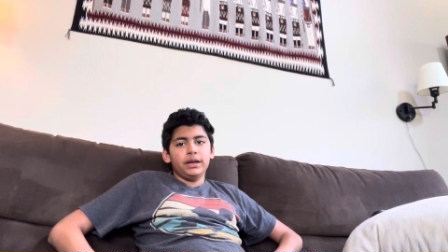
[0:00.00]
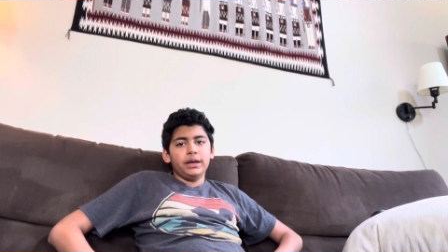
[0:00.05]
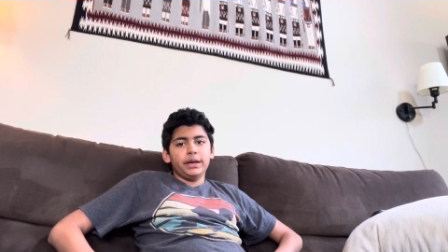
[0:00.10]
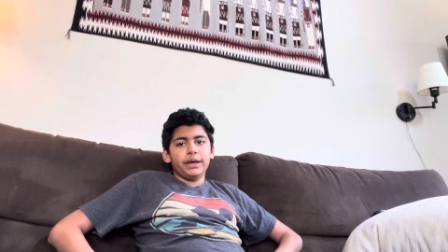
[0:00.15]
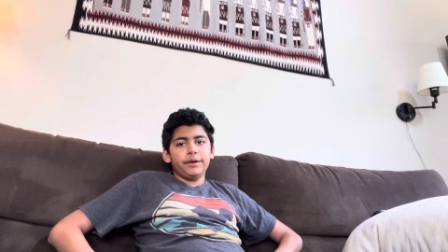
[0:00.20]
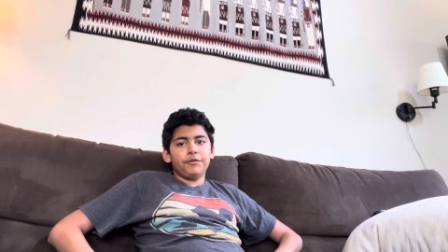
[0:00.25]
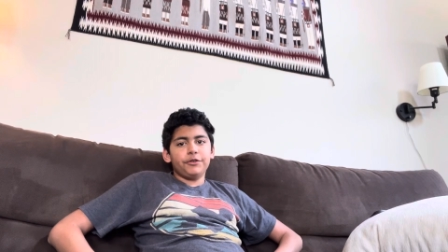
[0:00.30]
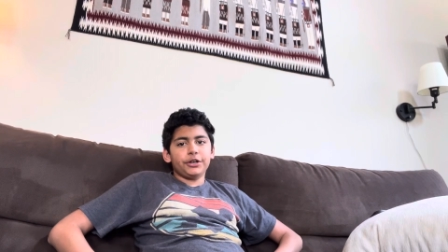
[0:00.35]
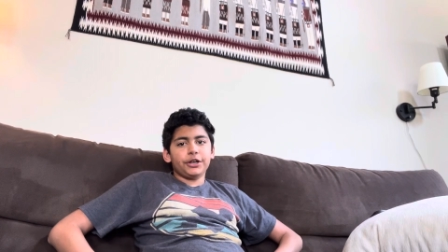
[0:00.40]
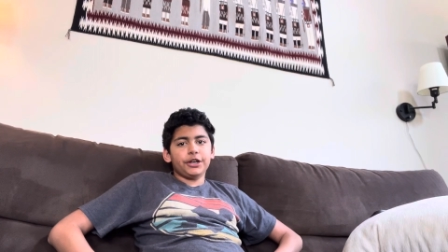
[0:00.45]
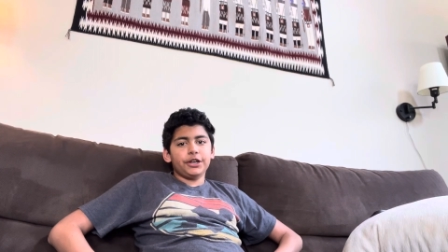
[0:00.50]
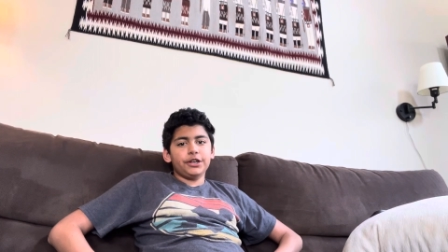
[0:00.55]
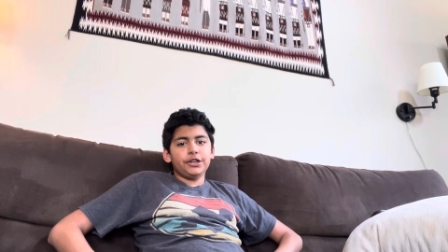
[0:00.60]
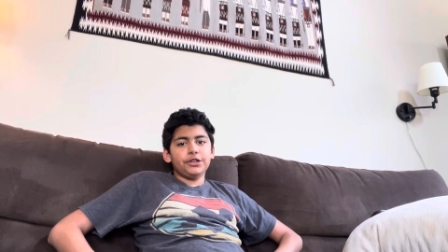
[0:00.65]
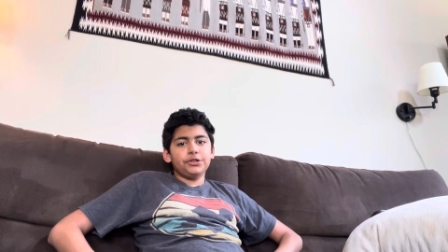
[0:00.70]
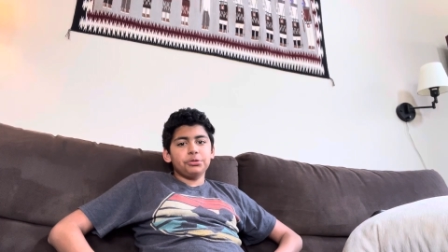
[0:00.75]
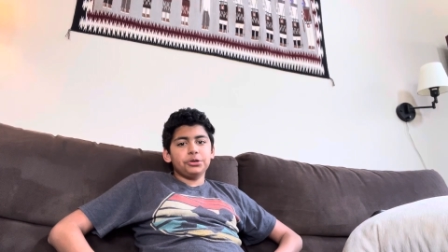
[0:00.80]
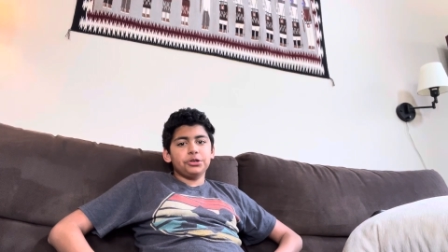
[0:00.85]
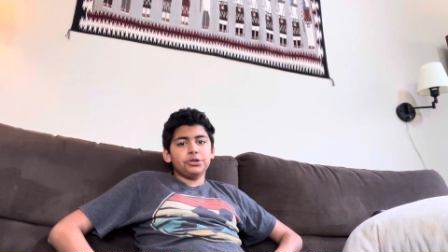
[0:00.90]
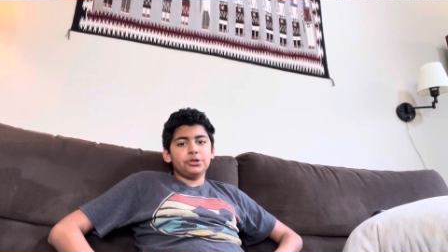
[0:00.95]
If you're going to
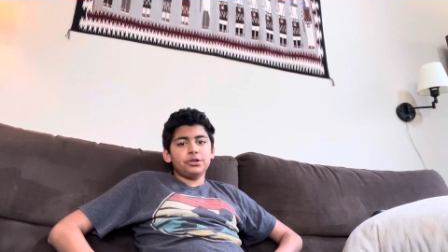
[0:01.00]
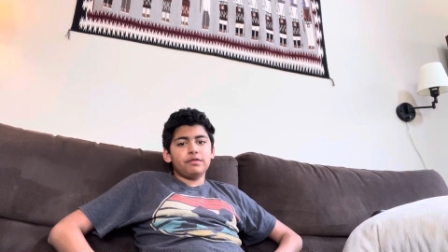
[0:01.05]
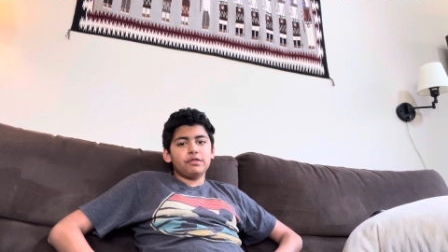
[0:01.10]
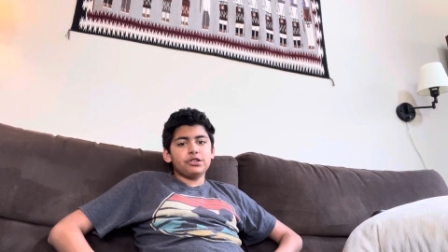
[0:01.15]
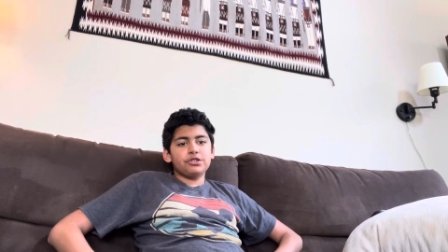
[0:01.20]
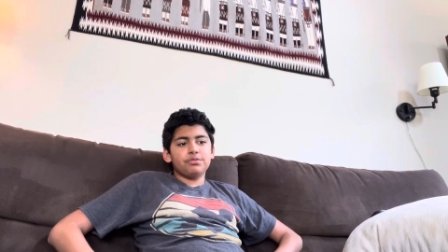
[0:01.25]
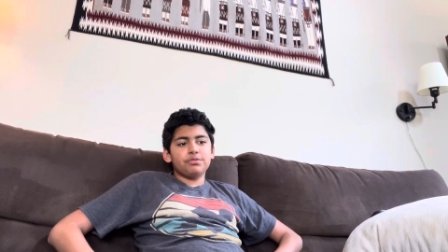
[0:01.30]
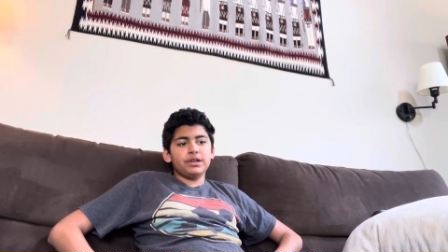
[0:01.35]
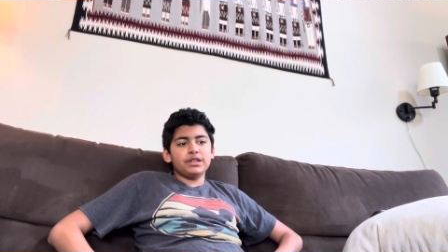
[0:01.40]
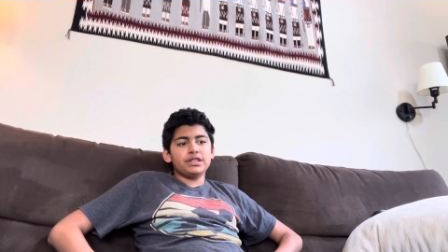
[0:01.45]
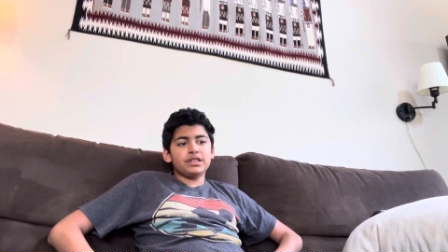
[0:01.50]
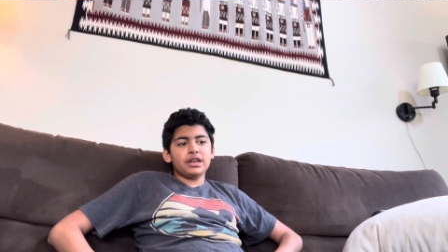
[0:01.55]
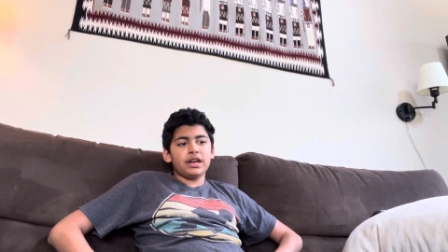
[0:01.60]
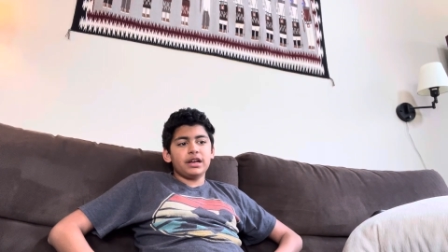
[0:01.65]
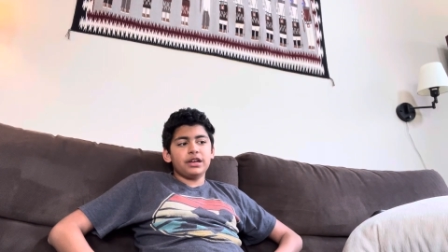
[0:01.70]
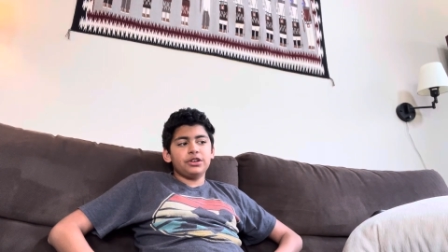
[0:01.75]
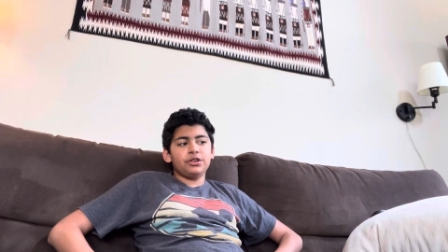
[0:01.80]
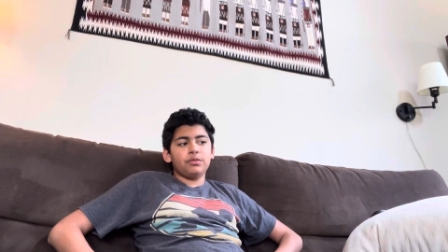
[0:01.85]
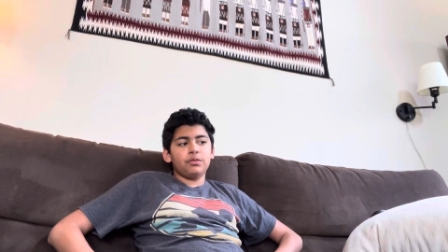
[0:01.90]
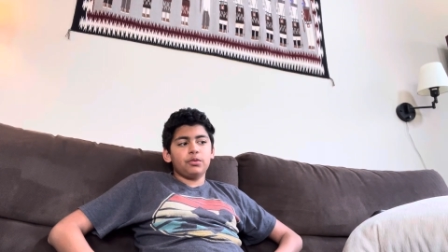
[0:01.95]
do a universe reset
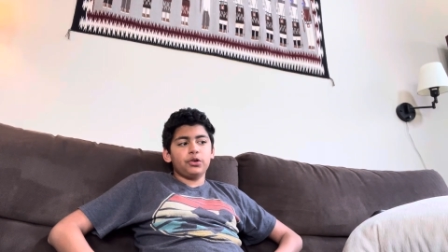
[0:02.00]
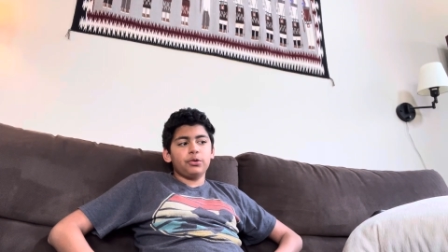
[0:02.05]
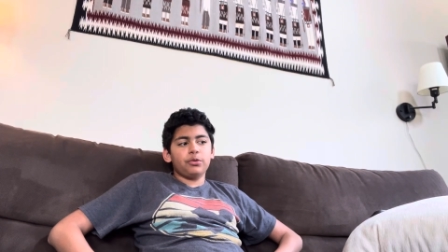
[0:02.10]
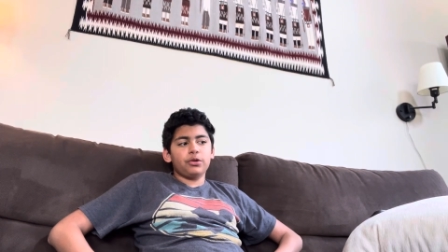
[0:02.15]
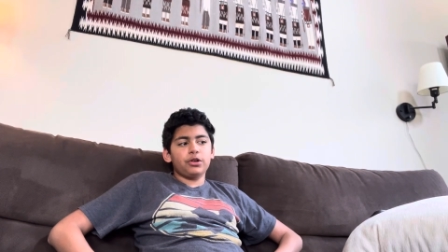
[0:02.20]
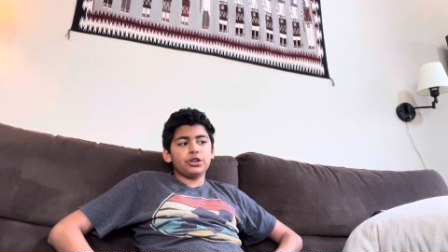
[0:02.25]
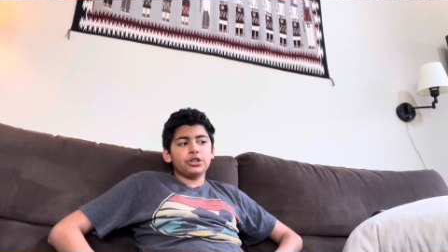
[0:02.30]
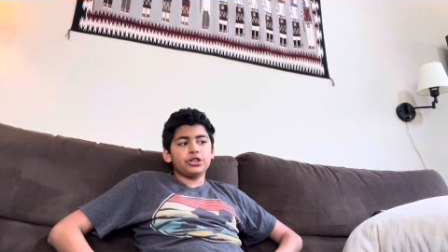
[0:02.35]
and you really want